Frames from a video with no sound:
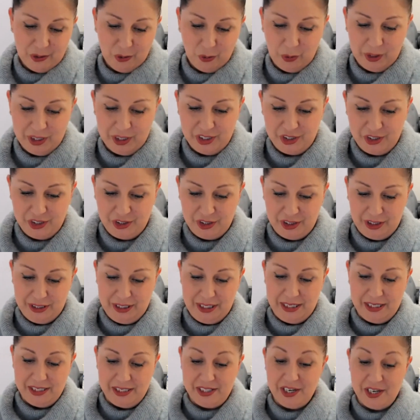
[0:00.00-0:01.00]
which
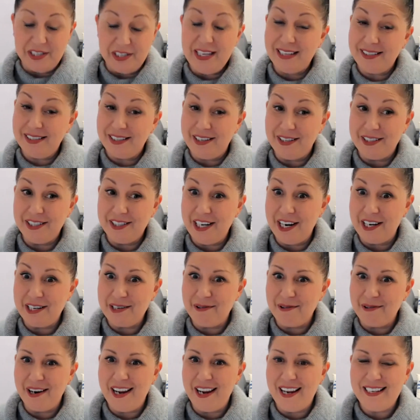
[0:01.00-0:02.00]
is on
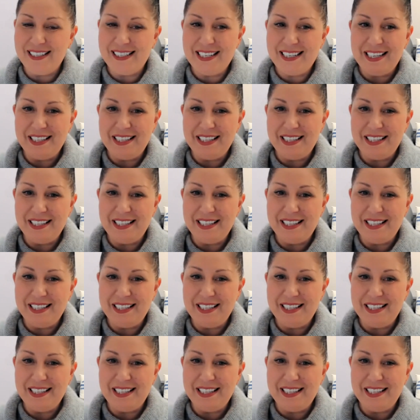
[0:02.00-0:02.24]
January